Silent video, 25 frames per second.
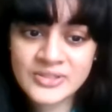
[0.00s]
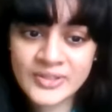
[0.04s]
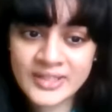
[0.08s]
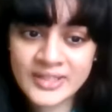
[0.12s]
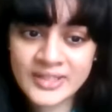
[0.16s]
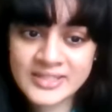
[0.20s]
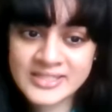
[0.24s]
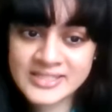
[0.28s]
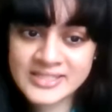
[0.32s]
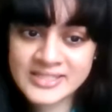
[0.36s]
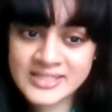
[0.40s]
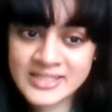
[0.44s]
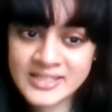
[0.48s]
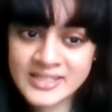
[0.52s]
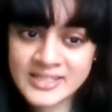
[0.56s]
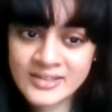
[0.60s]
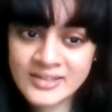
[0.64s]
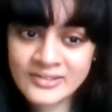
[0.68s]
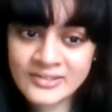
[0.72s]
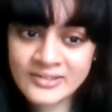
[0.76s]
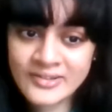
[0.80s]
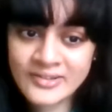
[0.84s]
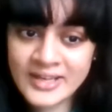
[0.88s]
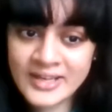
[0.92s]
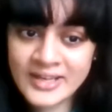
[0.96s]
You can see
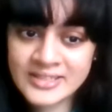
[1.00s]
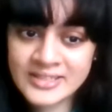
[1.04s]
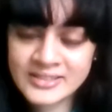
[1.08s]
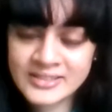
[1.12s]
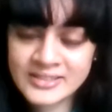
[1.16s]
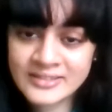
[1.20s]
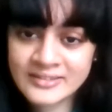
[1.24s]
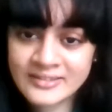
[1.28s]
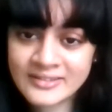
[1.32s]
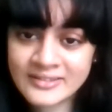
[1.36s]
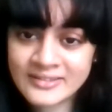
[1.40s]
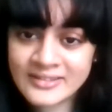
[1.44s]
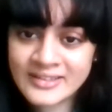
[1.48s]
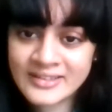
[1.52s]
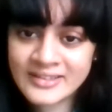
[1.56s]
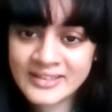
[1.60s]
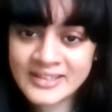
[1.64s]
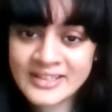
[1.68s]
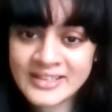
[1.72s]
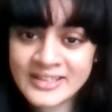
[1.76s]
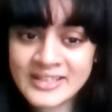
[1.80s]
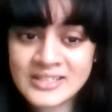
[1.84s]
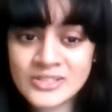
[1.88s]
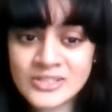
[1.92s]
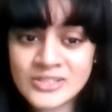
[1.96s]
her right here.
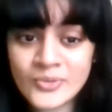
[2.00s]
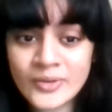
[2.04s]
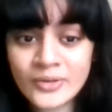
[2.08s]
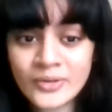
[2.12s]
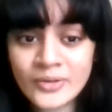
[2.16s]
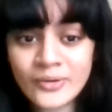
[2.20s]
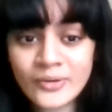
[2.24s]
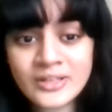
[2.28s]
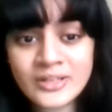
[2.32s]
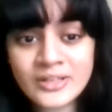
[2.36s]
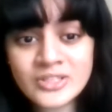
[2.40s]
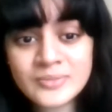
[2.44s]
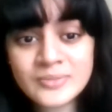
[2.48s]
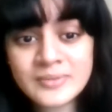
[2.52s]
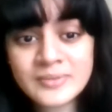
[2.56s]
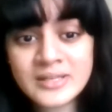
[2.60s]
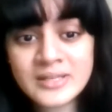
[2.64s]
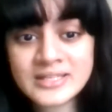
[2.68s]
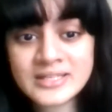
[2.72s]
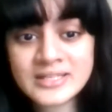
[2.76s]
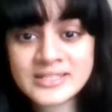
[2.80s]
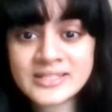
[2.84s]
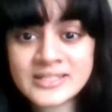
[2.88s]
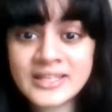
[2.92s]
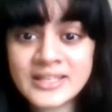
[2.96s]
So we're going to be
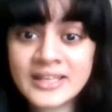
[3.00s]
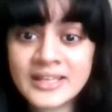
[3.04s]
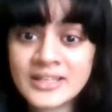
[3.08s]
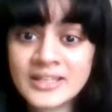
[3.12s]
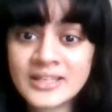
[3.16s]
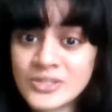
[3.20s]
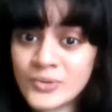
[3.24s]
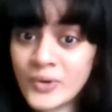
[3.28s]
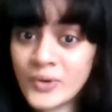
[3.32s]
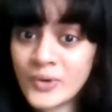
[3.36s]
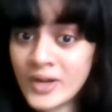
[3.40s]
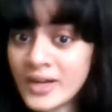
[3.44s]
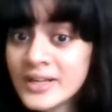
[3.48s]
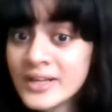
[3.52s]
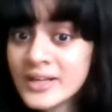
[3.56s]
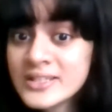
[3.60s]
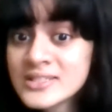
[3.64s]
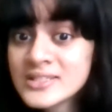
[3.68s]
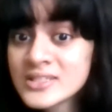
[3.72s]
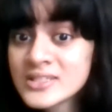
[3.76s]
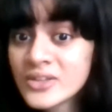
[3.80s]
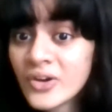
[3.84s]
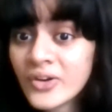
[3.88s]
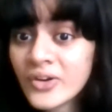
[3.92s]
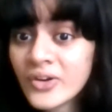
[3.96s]
listening to her
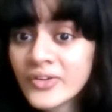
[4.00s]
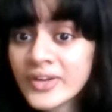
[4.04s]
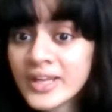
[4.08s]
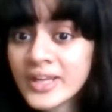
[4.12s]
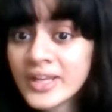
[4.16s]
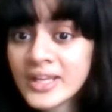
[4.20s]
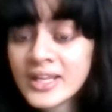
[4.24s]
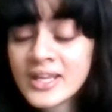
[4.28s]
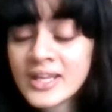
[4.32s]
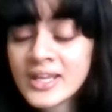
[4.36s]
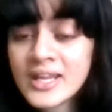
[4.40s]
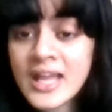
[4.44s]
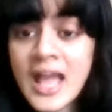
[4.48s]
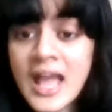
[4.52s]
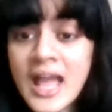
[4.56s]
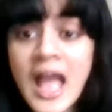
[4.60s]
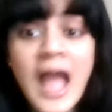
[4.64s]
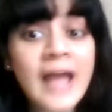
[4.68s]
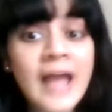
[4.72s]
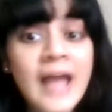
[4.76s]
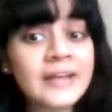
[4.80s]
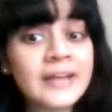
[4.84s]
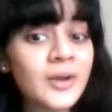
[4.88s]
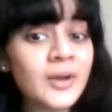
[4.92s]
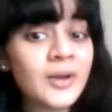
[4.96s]
story
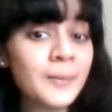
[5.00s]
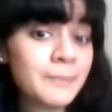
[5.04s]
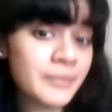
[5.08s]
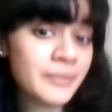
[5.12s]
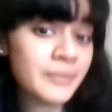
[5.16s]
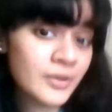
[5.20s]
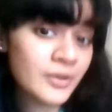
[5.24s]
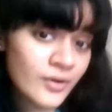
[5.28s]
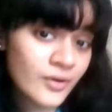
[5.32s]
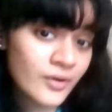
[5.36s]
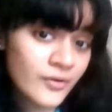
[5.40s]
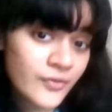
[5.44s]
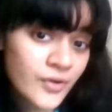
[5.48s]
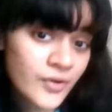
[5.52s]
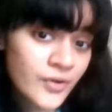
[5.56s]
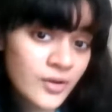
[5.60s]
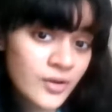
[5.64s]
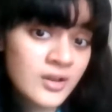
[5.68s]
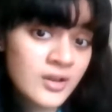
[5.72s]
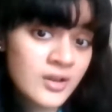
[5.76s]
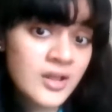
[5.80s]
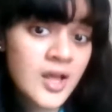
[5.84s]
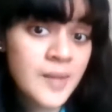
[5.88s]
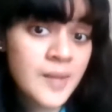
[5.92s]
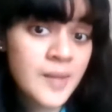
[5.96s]
and her beautiful,
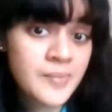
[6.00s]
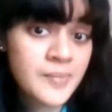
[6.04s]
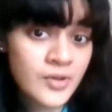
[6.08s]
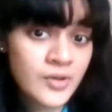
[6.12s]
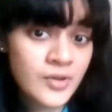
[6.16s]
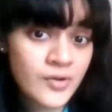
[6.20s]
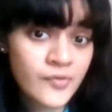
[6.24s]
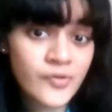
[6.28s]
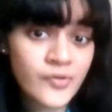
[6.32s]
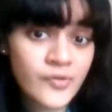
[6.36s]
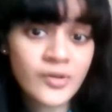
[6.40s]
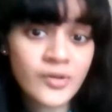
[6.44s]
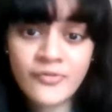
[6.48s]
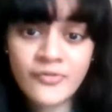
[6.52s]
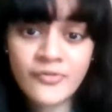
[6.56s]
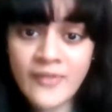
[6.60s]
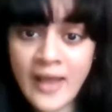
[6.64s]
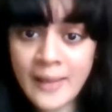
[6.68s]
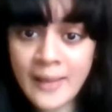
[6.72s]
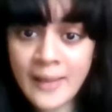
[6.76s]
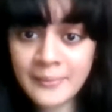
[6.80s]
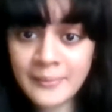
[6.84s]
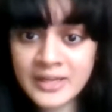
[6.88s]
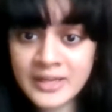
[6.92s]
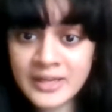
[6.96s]
beautiful
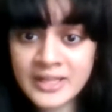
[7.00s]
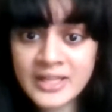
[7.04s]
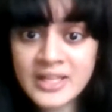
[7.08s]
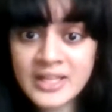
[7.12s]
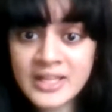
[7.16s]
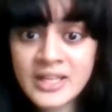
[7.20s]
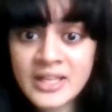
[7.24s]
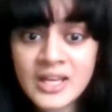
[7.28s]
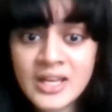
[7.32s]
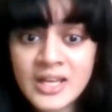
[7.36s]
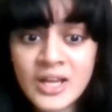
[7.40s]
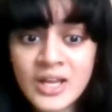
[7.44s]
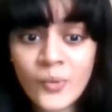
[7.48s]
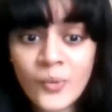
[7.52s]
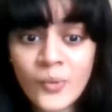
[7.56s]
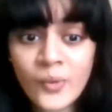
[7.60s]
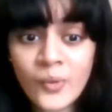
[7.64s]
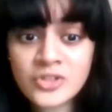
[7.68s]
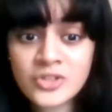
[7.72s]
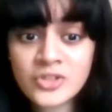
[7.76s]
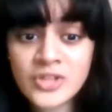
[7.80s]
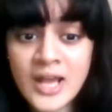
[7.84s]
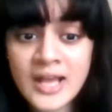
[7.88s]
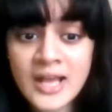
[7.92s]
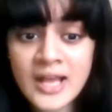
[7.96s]
family,
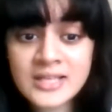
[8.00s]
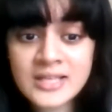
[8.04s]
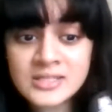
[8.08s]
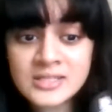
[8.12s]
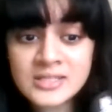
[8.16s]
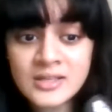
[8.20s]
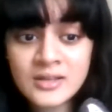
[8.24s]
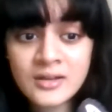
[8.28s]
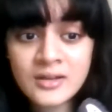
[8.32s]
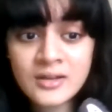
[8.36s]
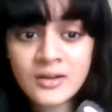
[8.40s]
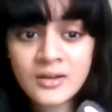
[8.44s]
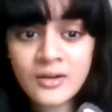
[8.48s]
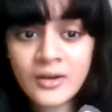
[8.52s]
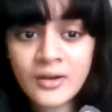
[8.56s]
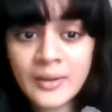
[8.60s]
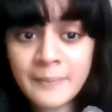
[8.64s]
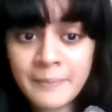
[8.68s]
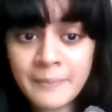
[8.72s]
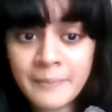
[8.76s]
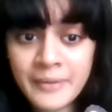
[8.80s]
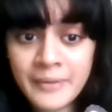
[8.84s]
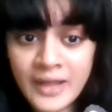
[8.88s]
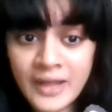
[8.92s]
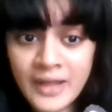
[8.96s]
which has
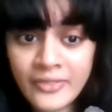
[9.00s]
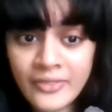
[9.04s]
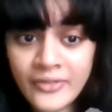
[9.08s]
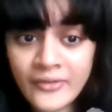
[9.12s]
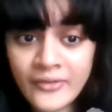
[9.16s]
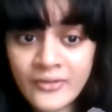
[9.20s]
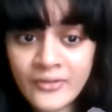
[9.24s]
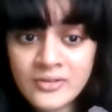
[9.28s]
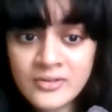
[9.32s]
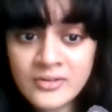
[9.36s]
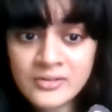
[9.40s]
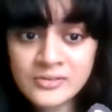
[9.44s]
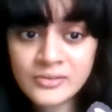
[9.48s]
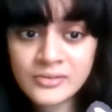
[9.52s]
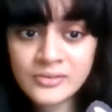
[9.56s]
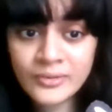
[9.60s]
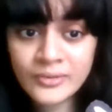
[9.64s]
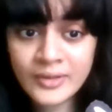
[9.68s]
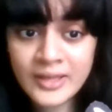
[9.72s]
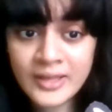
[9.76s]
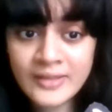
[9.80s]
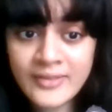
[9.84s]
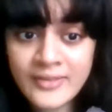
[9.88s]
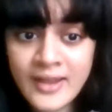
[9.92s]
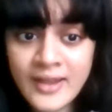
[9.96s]
her brother.
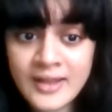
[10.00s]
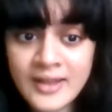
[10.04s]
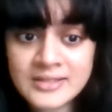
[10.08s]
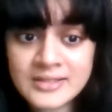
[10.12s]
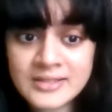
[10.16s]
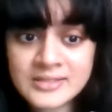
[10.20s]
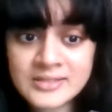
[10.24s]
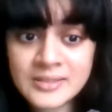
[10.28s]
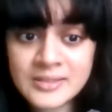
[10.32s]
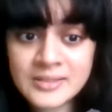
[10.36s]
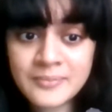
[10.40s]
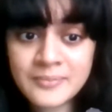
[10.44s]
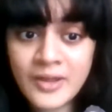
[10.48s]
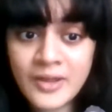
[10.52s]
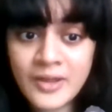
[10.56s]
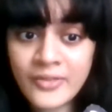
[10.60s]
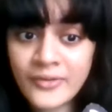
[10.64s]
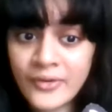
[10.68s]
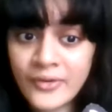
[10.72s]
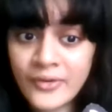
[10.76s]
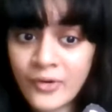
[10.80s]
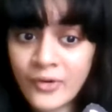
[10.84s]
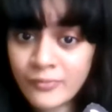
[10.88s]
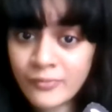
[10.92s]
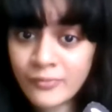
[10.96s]
Okay, that is the
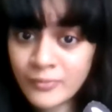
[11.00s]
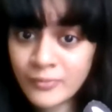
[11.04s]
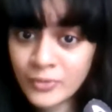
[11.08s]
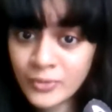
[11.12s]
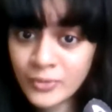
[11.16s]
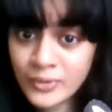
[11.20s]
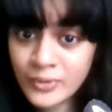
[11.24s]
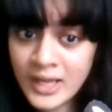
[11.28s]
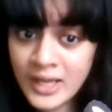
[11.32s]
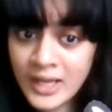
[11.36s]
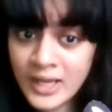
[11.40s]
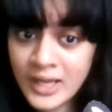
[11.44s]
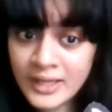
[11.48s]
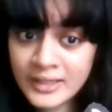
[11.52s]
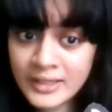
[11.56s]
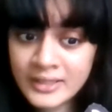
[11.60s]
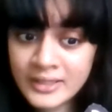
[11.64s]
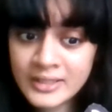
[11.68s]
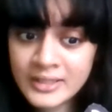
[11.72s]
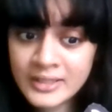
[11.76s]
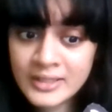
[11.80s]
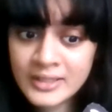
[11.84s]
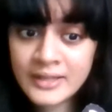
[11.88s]
brother of Mulan.